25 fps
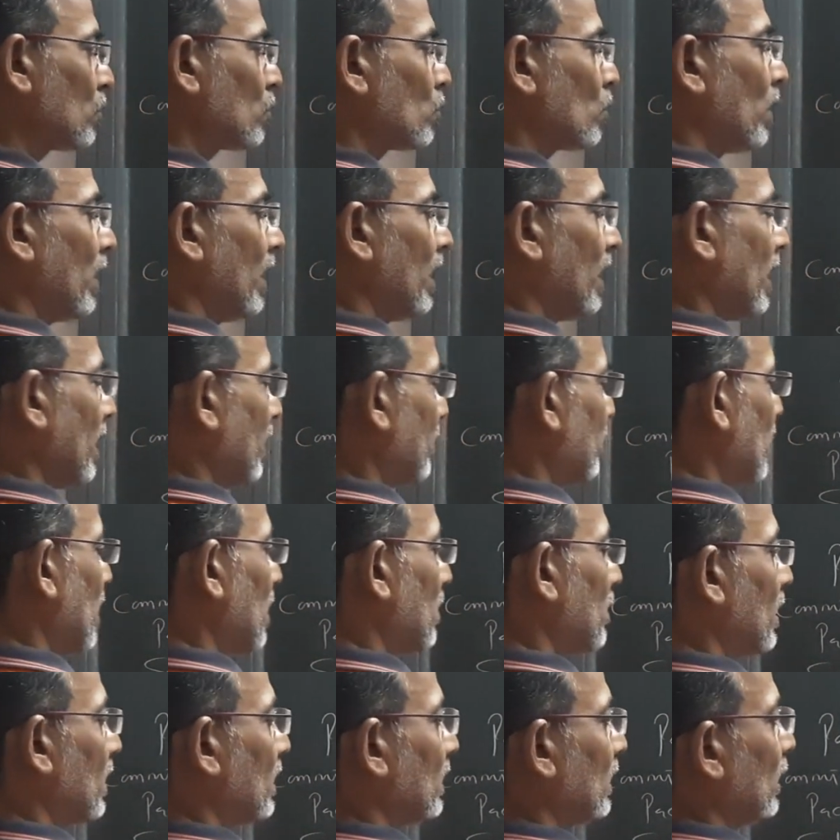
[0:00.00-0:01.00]
So at
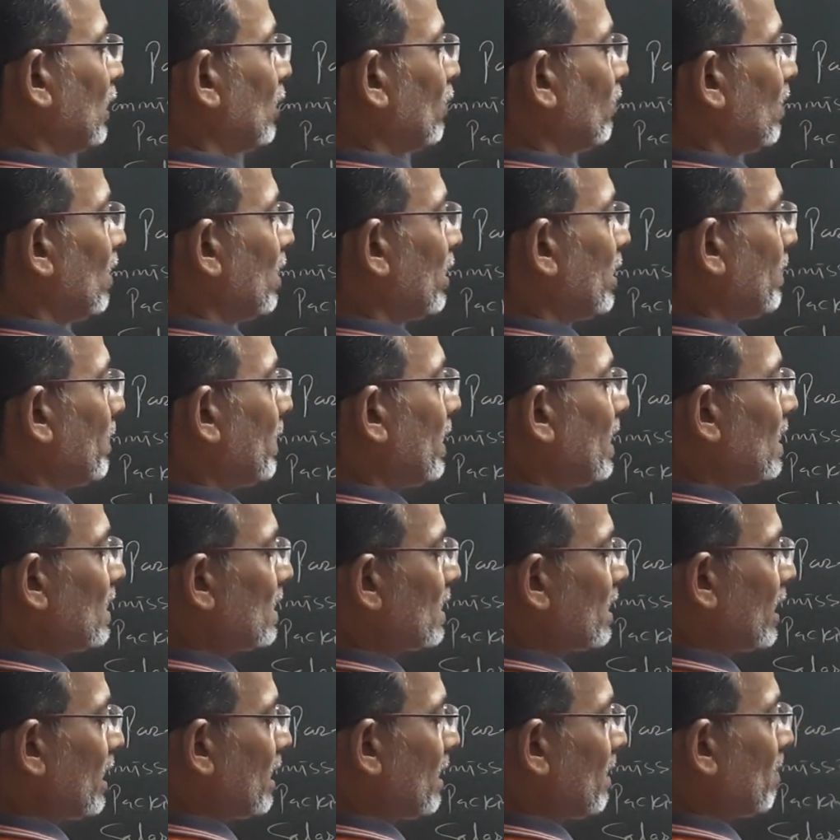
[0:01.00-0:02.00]
Ahmedabad it will remain
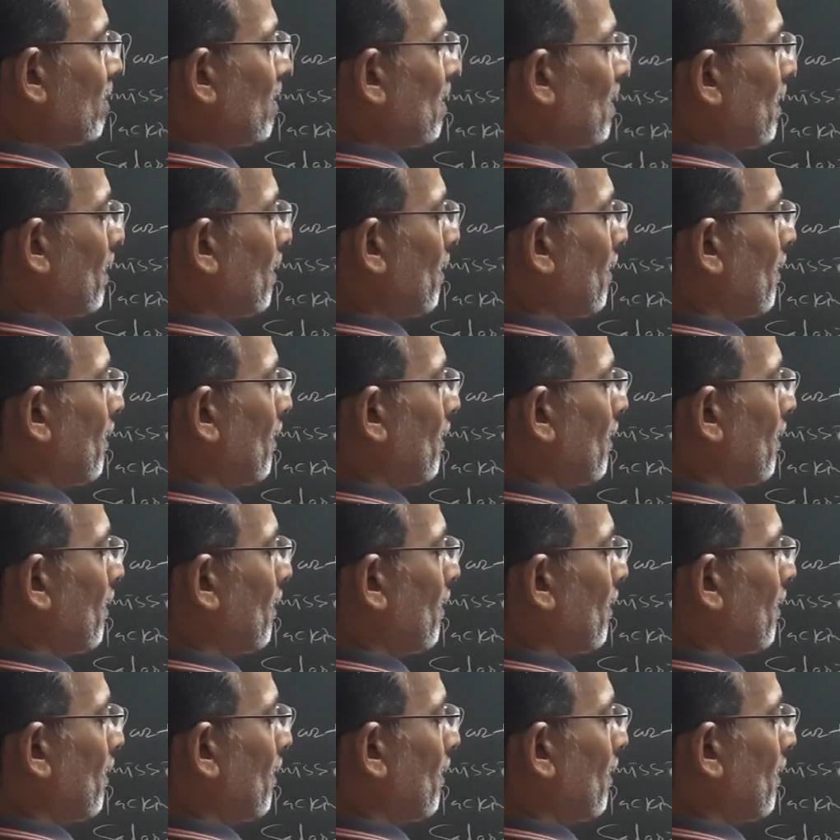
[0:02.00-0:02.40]
same